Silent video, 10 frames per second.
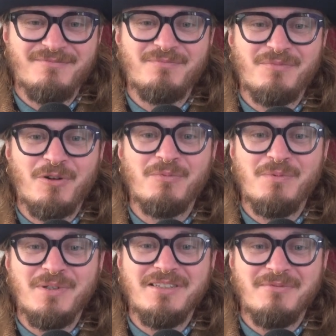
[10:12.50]

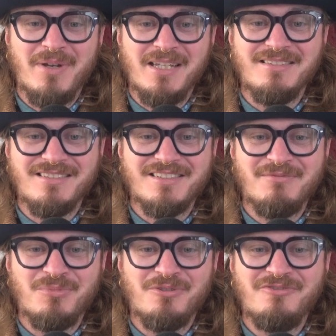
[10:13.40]
probably the main
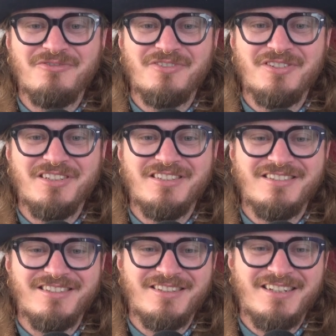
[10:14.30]
symbol for the
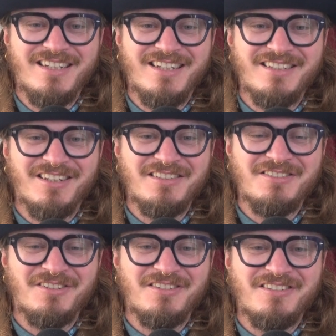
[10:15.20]

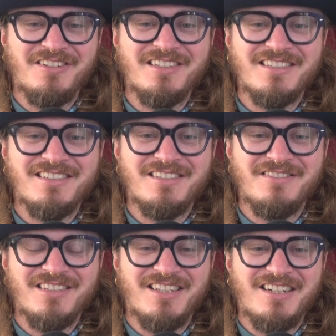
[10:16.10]
enlightened goddesses of
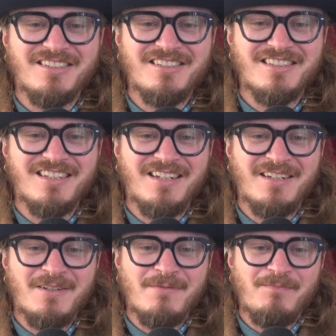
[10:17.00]
the darkness.
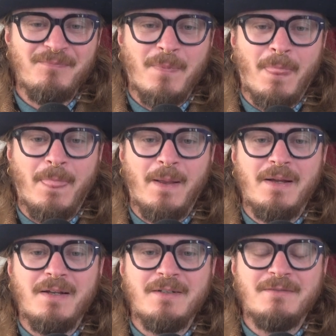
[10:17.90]

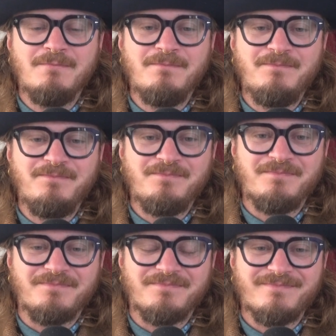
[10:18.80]
And
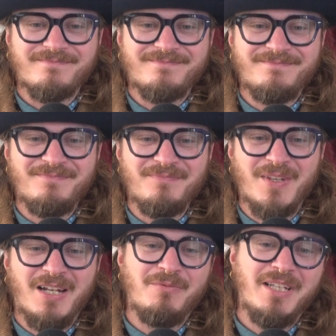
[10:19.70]

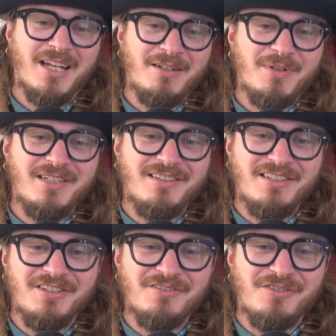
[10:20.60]
we had been in the
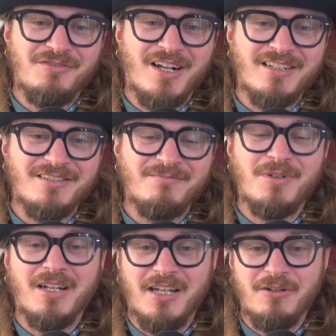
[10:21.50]
Year of the Dragon,
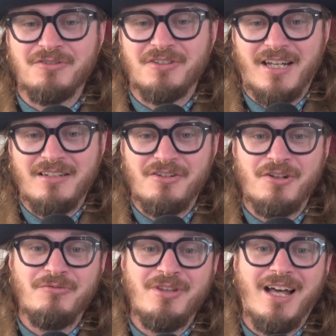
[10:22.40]
and I also hadn't
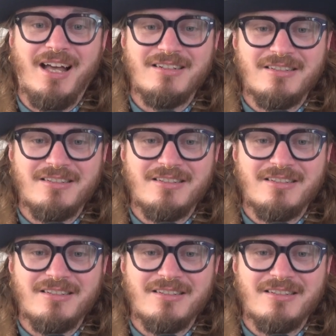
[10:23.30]
known that